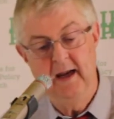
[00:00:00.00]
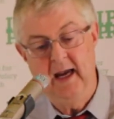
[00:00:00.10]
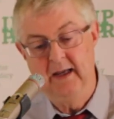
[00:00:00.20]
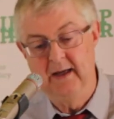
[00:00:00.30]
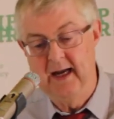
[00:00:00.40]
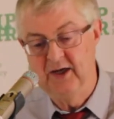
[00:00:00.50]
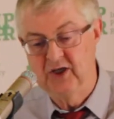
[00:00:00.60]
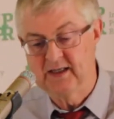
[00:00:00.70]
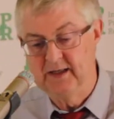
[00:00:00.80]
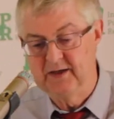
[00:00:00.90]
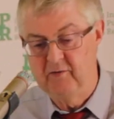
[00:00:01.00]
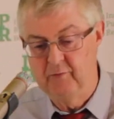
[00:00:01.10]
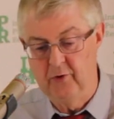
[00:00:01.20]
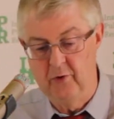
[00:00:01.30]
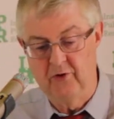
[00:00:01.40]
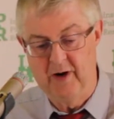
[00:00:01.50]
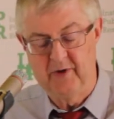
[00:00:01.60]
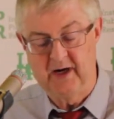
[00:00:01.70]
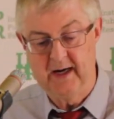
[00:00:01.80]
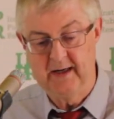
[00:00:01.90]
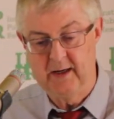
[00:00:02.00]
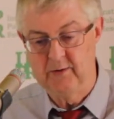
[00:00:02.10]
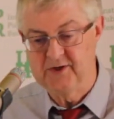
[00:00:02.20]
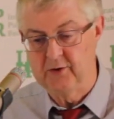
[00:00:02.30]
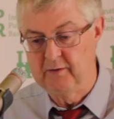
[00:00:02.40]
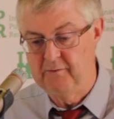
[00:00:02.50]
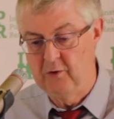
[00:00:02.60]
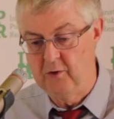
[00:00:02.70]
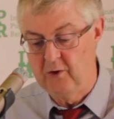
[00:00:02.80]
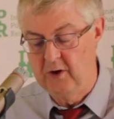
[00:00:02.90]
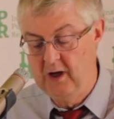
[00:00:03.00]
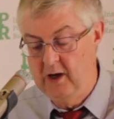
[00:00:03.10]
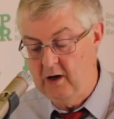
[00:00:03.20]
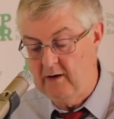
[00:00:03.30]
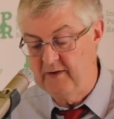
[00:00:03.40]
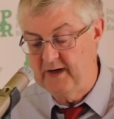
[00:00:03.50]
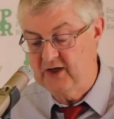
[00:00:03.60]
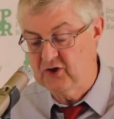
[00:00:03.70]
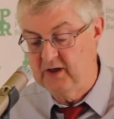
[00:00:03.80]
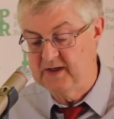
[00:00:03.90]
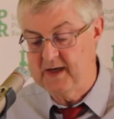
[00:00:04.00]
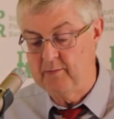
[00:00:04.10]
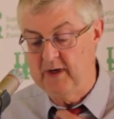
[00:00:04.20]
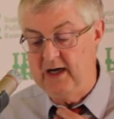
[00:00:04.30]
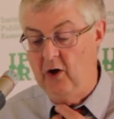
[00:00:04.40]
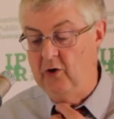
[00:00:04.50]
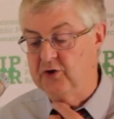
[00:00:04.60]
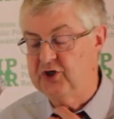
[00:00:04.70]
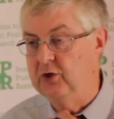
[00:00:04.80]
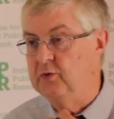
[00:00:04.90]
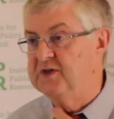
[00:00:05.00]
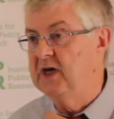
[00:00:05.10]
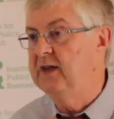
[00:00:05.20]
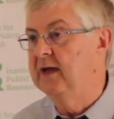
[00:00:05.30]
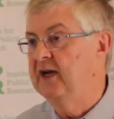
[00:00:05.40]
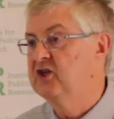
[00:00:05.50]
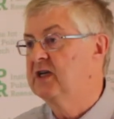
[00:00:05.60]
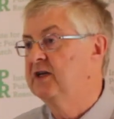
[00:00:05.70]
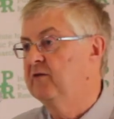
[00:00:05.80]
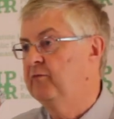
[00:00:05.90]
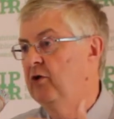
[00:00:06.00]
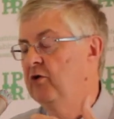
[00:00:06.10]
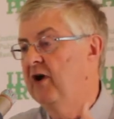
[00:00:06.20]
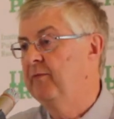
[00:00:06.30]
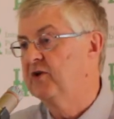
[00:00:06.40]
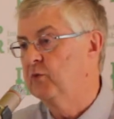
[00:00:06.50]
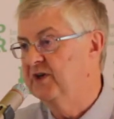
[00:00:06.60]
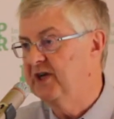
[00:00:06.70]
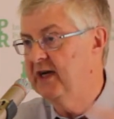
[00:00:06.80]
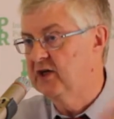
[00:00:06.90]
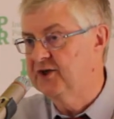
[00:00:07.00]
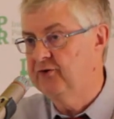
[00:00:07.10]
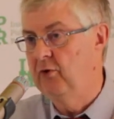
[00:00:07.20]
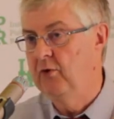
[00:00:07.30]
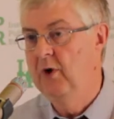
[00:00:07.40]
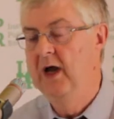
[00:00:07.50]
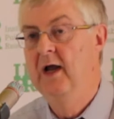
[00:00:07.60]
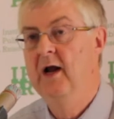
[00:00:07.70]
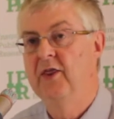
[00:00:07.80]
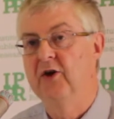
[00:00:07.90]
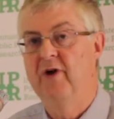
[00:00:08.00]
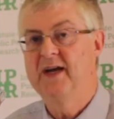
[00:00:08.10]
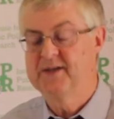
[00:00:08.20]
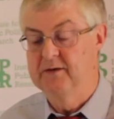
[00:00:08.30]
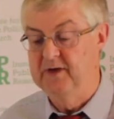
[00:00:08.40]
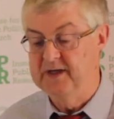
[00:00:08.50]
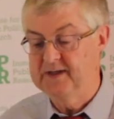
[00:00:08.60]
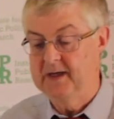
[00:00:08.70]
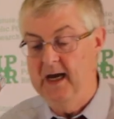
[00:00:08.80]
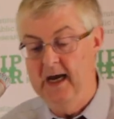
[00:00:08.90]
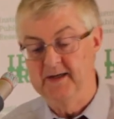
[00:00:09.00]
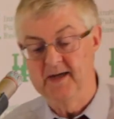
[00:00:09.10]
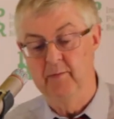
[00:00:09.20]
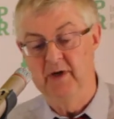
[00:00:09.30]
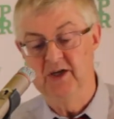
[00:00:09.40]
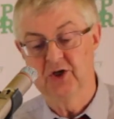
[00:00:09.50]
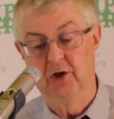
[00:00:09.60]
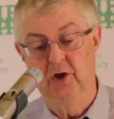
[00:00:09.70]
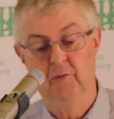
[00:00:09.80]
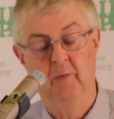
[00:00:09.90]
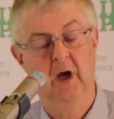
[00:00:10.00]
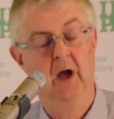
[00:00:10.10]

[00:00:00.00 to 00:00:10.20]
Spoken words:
in the legislative programme that I announced on the floor of the National Assembly on Tuesday, the legislative programme that will take us through the rest of this Assembly term,